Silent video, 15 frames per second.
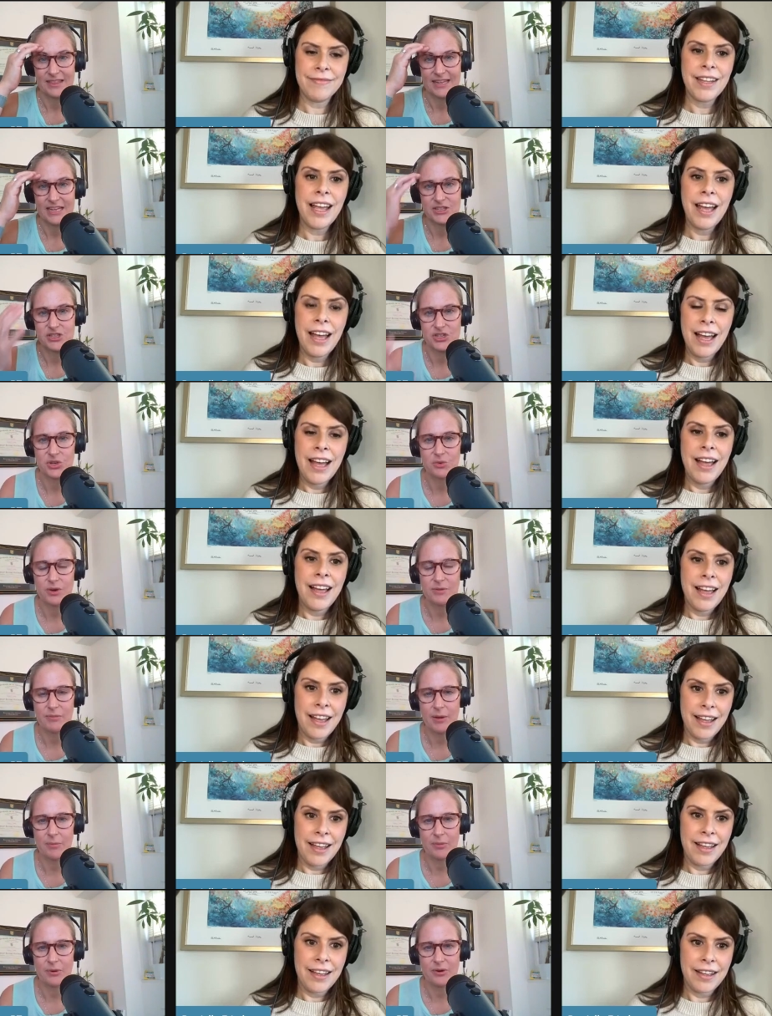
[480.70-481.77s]
Speaker 1: Like, do you
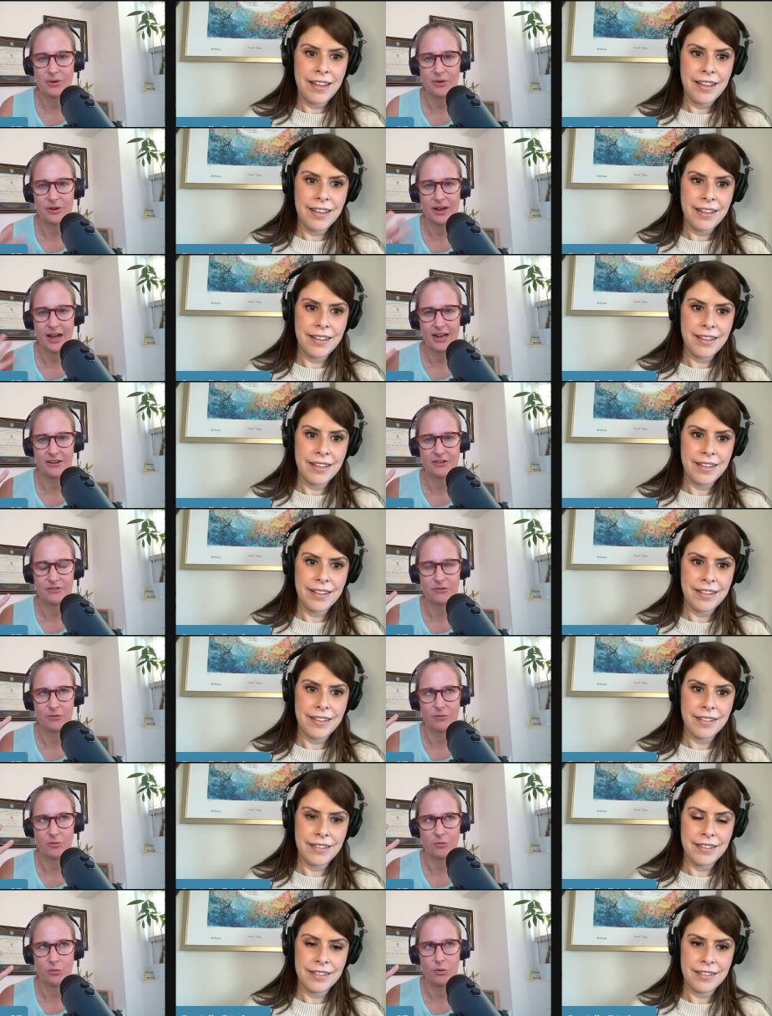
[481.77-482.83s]
remember kind of
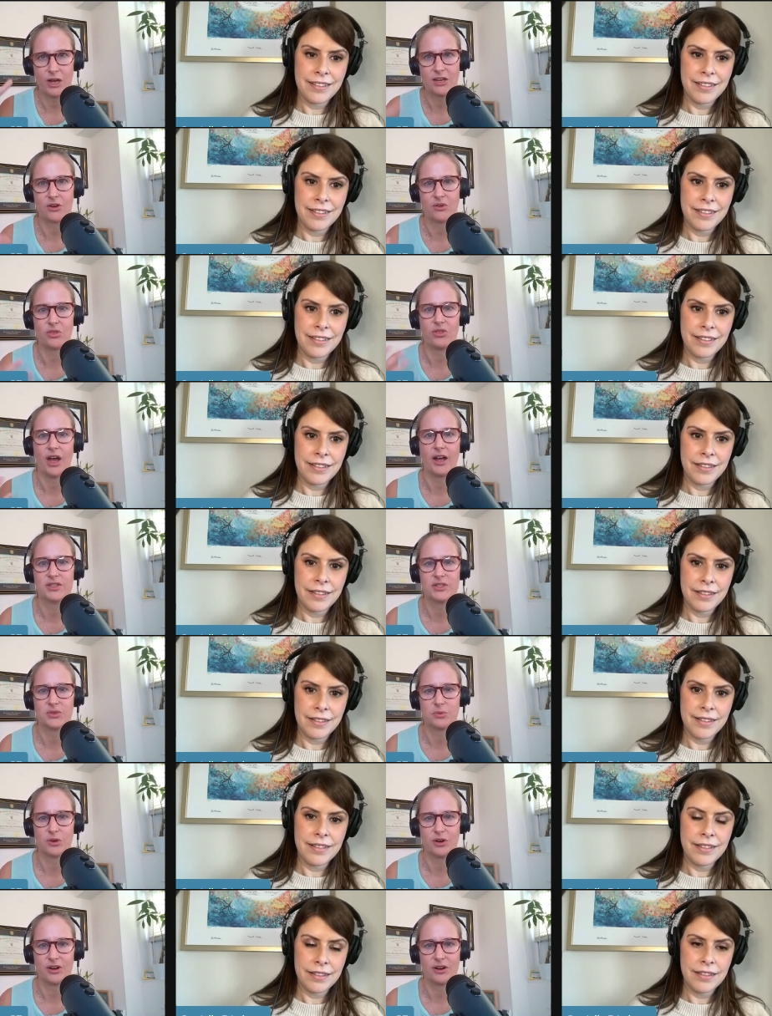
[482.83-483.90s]
what your
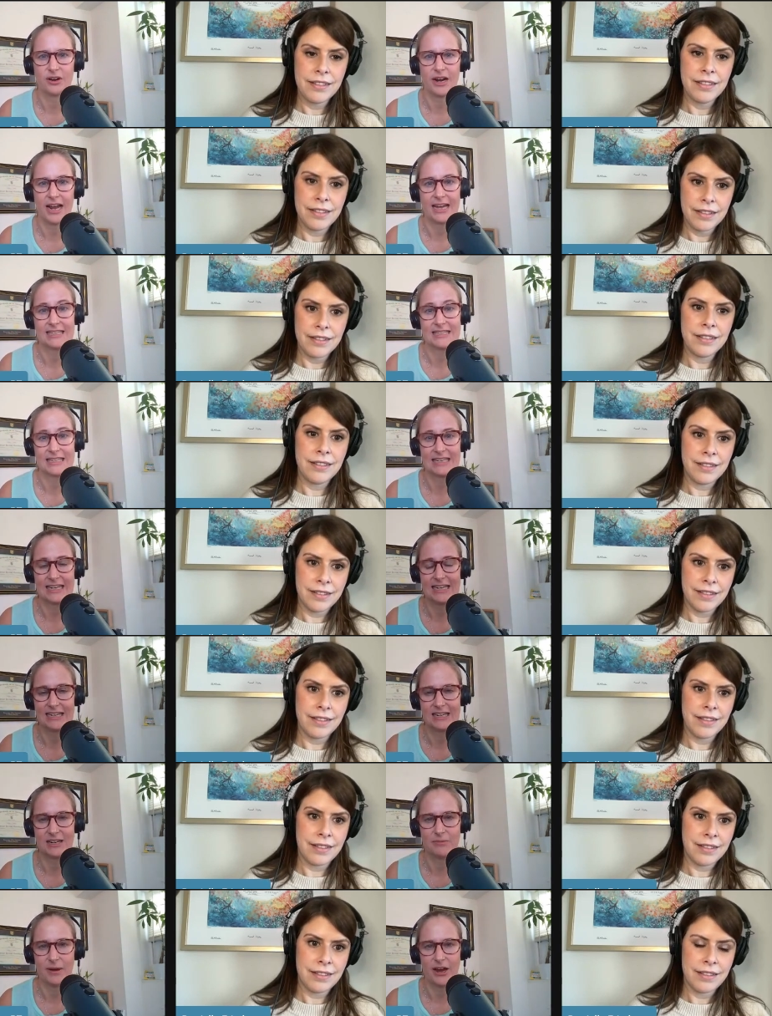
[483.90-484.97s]
thoughts were as a
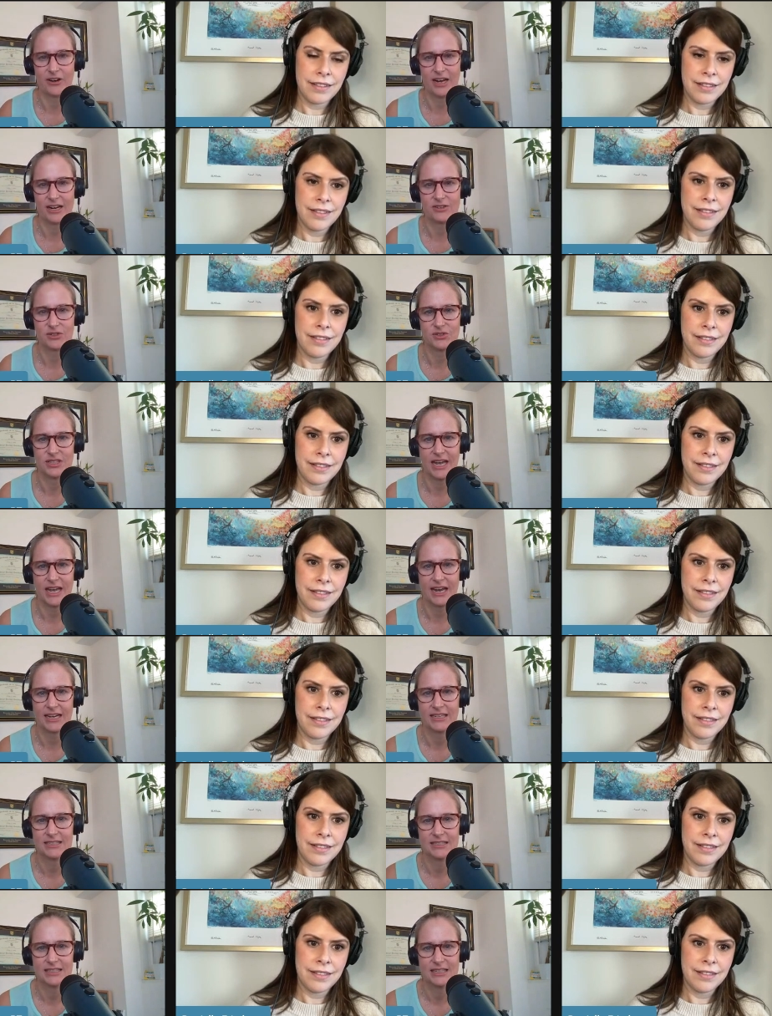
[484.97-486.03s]
kid about
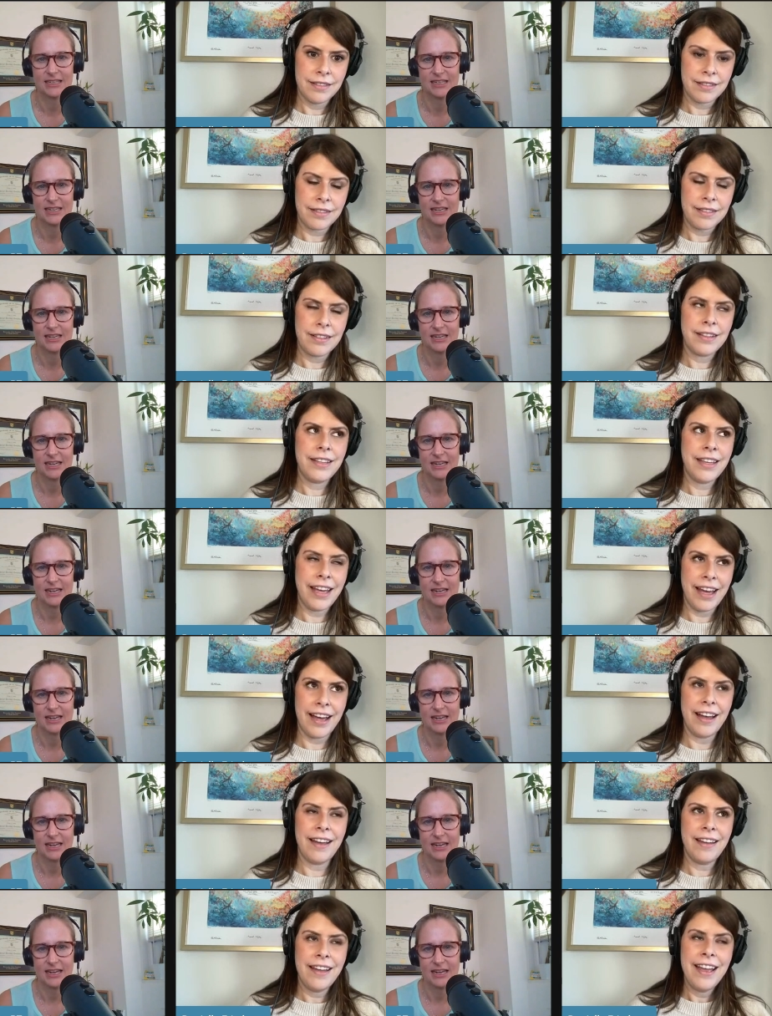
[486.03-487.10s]
exercise?
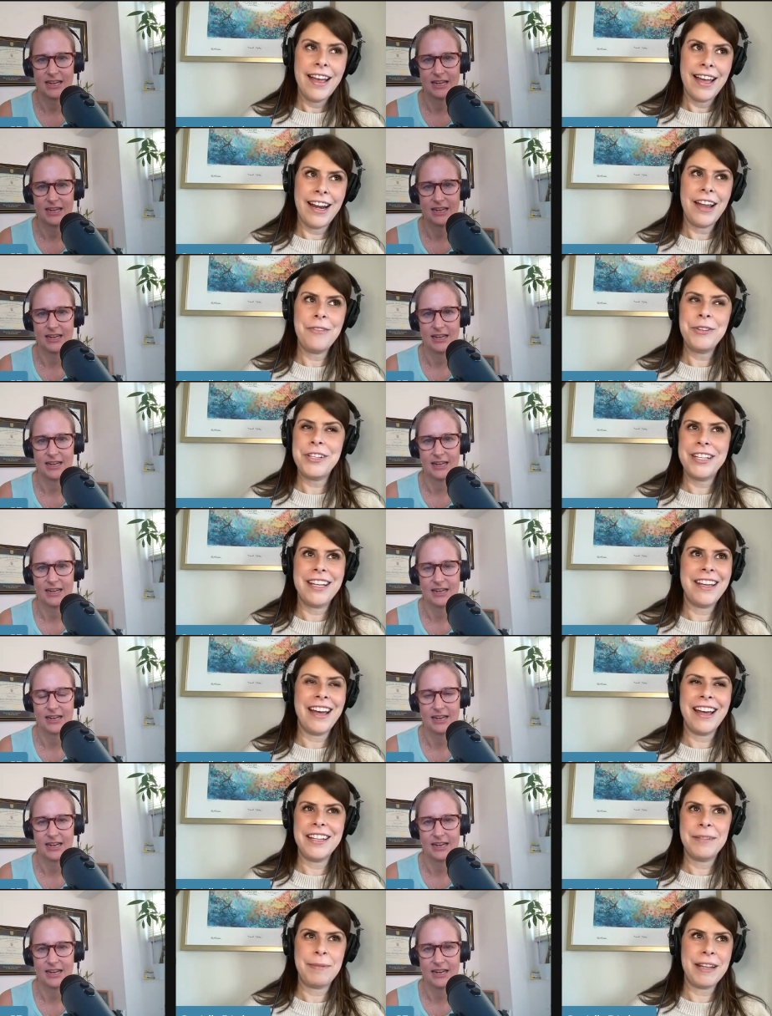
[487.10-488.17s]
Speaker 2: Yeah. And I will say,
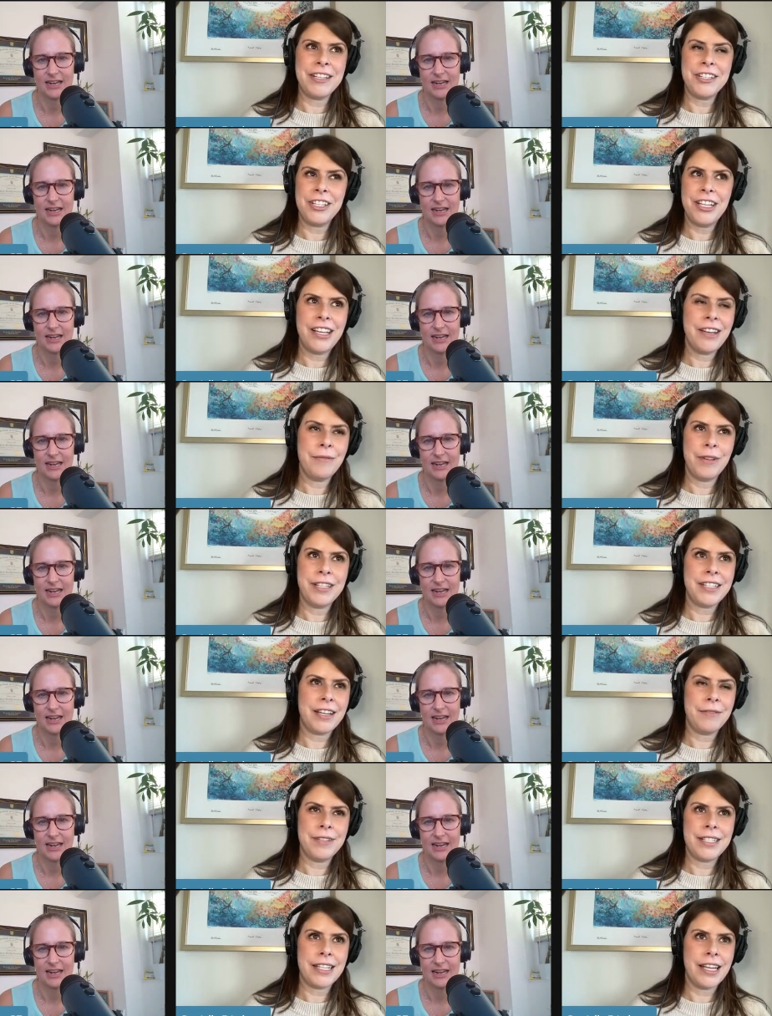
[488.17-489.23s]
yeah, especially once
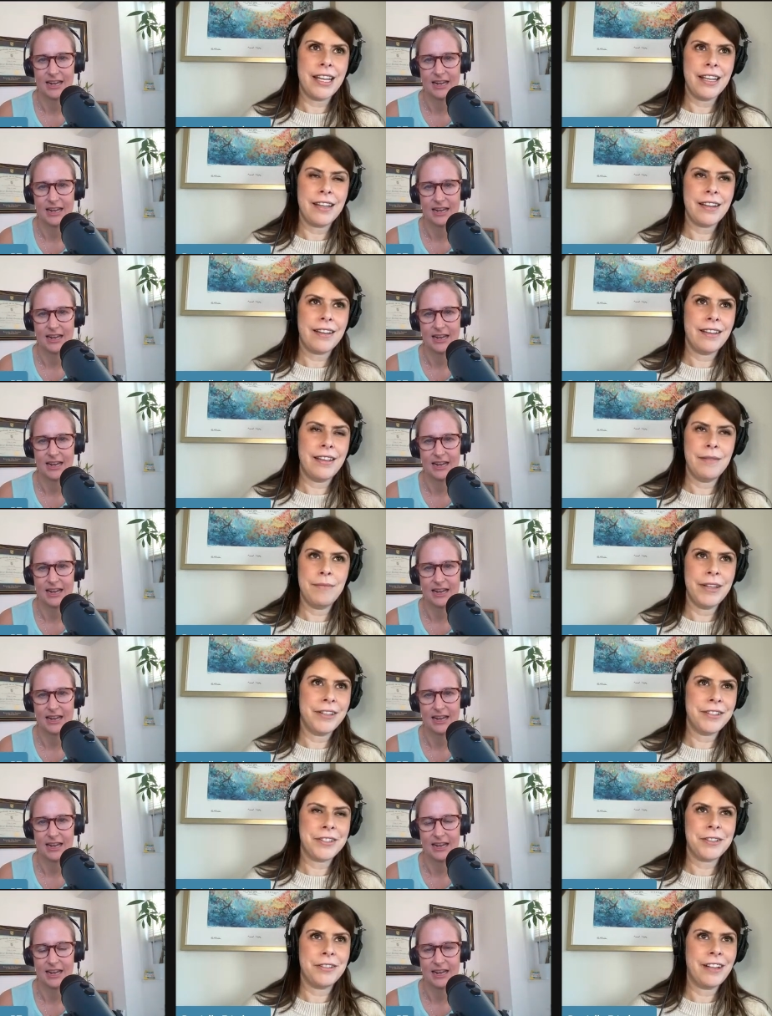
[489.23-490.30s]
I was like in
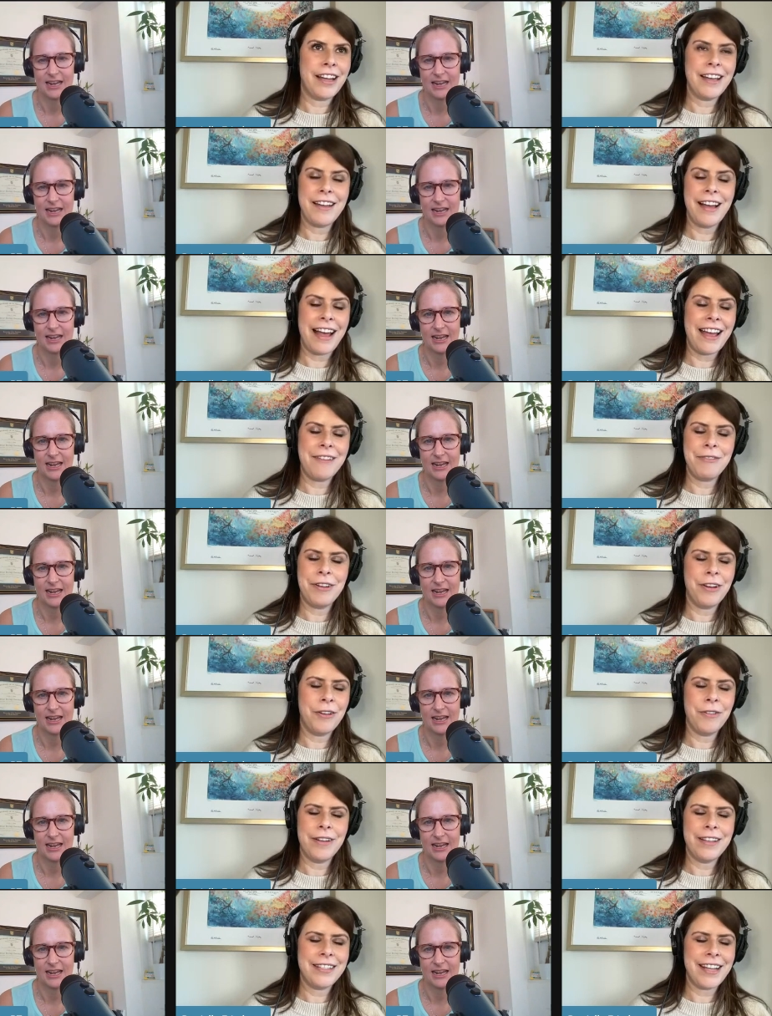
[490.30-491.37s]
middle school, I I would
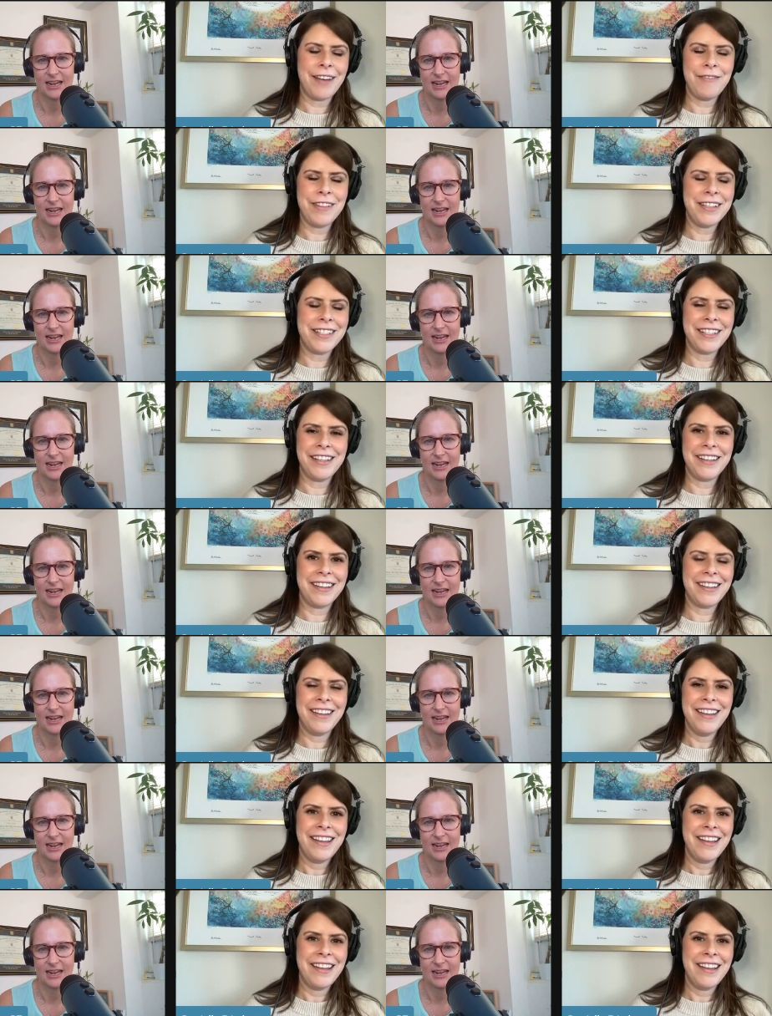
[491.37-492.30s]
always have these like